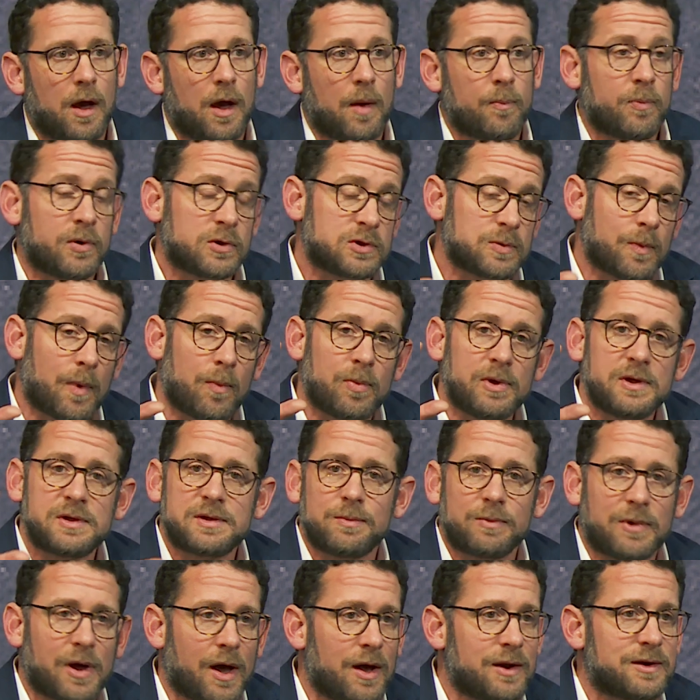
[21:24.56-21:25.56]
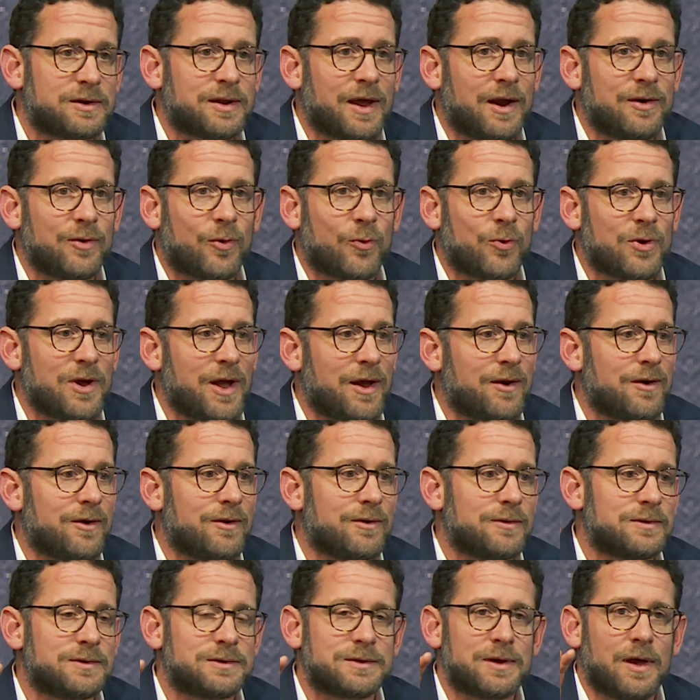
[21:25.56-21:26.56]
presumably some content
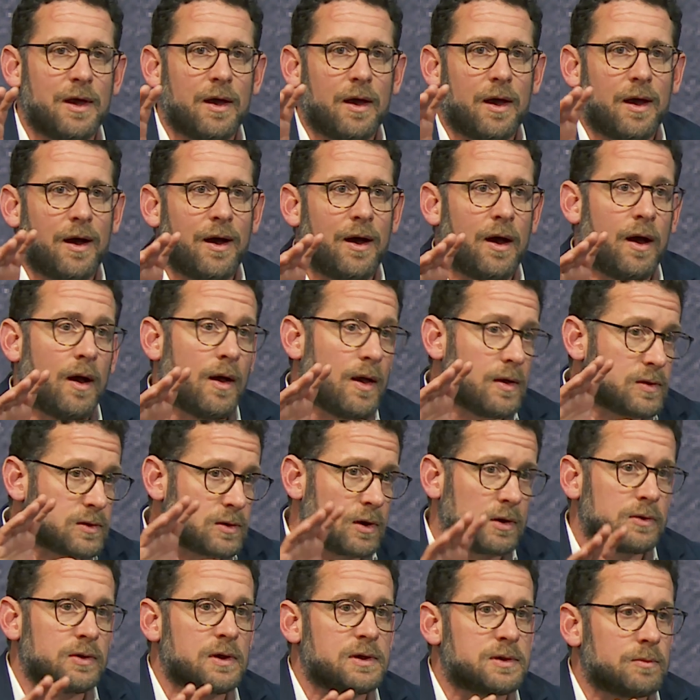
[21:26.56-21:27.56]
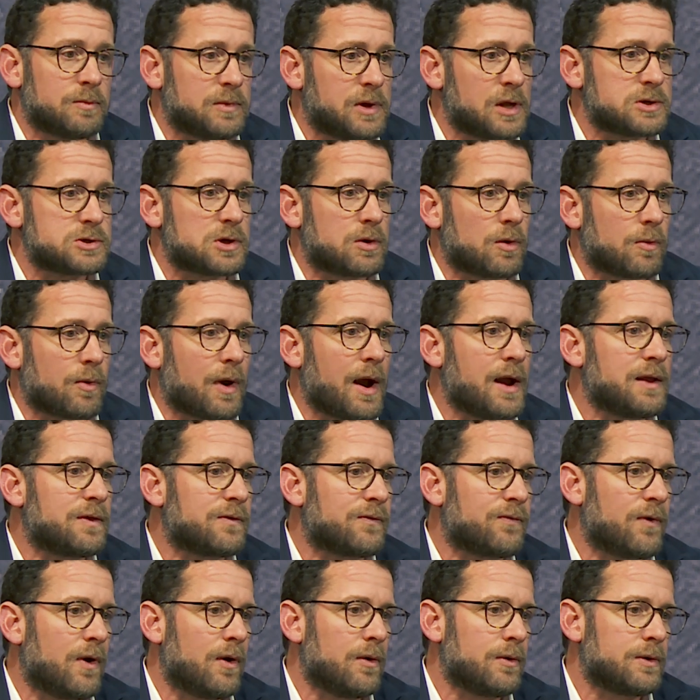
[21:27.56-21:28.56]
creators, certainly some digital rights
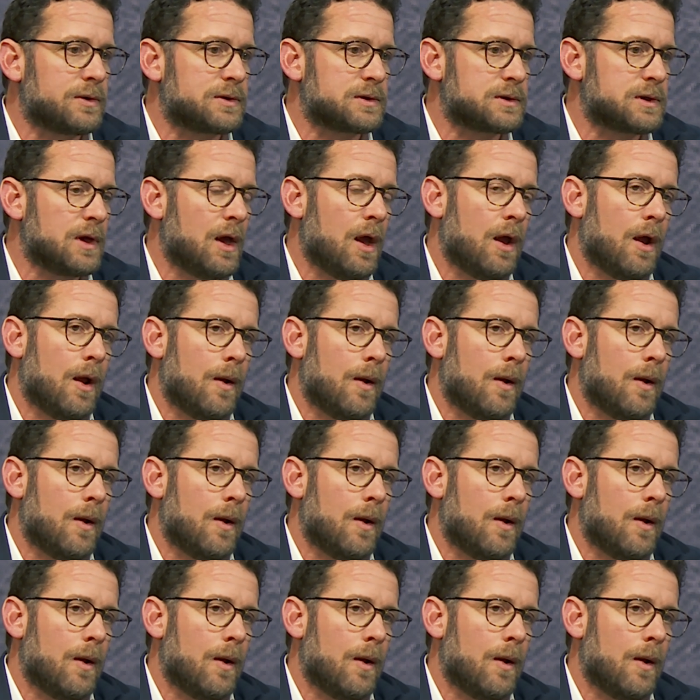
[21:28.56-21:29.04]
folks.